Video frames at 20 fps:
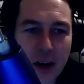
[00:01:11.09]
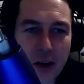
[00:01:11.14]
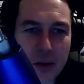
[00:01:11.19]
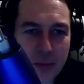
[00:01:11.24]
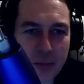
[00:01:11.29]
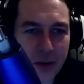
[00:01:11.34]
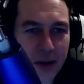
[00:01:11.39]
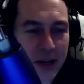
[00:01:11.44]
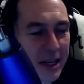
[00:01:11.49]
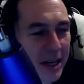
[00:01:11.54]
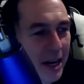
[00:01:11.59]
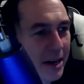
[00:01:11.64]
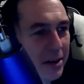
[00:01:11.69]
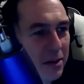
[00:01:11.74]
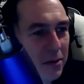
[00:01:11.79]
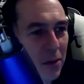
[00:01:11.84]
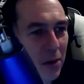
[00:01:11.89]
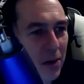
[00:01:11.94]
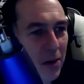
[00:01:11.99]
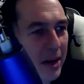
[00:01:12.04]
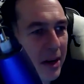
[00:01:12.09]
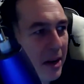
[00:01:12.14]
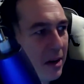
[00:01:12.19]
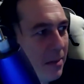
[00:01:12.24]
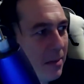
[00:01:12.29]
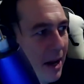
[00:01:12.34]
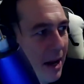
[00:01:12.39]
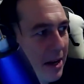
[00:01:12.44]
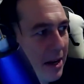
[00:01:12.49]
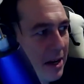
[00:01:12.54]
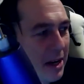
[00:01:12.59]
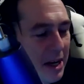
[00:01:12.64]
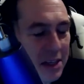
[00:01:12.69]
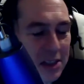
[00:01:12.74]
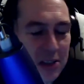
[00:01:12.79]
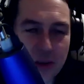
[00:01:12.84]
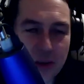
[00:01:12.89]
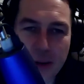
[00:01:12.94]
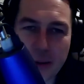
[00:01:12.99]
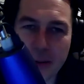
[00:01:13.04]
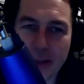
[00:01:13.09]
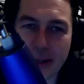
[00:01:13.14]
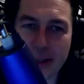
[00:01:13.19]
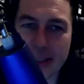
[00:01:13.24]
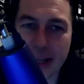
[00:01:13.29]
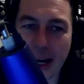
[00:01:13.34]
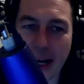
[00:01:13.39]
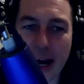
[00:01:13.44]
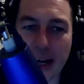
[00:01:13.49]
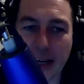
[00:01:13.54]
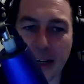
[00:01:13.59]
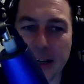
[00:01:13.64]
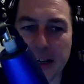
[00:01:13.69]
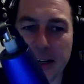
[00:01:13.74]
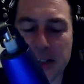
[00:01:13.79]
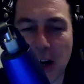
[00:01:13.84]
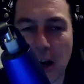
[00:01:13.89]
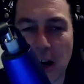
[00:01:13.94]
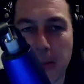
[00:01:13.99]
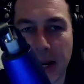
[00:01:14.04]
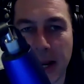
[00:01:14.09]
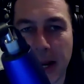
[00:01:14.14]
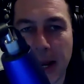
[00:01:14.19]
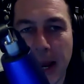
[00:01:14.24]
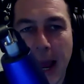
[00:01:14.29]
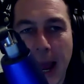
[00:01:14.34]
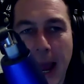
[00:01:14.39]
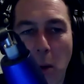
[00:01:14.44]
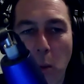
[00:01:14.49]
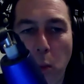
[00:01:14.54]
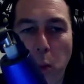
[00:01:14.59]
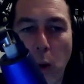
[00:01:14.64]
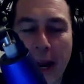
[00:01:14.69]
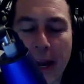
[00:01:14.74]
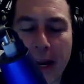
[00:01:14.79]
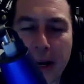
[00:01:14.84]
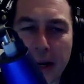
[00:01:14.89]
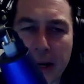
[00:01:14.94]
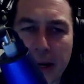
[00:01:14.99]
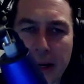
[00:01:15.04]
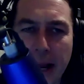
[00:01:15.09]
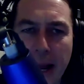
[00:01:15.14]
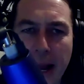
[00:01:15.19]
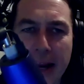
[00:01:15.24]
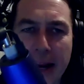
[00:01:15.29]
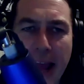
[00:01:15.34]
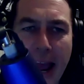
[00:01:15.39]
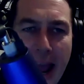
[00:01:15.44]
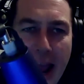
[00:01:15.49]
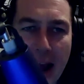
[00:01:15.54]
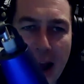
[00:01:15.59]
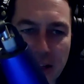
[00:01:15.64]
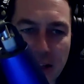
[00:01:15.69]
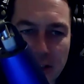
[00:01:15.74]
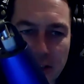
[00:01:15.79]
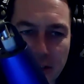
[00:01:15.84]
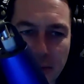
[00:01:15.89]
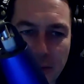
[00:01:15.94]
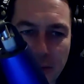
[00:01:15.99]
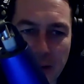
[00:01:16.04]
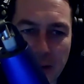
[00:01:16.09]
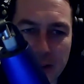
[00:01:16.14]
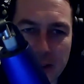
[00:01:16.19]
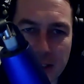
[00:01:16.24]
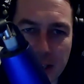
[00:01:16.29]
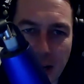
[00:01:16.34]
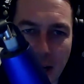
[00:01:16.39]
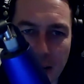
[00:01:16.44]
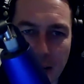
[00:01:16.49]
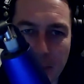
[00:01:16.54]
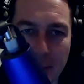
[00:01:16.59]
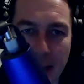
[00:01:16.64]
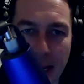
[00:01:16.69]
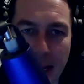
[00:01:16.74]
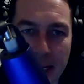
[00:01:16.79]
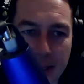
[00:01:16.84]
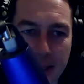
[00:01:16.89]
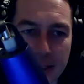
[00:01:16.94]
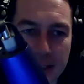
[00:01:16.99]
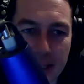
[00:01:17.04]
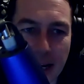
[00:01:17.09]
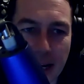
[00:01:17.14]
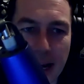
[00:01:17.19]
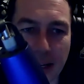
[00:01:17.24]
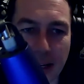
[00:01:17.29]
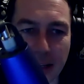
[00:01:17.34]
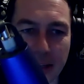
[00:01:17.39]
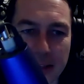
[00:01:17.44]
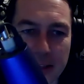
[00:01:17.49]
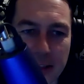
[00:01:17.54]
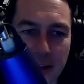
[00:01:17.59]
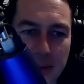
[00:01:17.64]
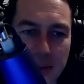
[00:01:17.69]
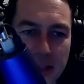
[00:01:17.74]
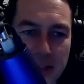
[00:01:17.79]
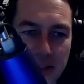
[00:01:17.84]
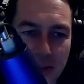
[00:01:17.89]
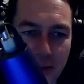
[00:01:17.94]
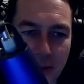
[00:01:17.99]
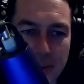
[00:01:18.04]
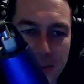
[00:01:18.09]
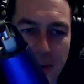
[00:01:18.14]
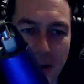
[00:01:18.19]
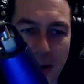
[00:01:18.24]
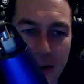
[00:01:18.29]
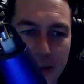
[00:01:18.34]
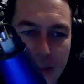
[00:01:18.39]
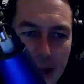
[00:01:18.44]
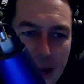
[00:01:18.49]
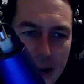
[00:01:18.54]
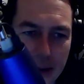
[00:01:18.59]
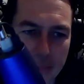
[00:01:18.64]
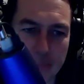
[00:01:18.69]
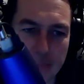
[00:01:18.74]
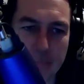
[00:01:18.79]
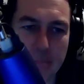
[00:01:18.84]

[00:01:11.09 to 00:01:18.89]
I'm pretty keen to find out about your history with guitar. Can you tell me when and how did you first start playing guitar? Can you tell me the story behind that?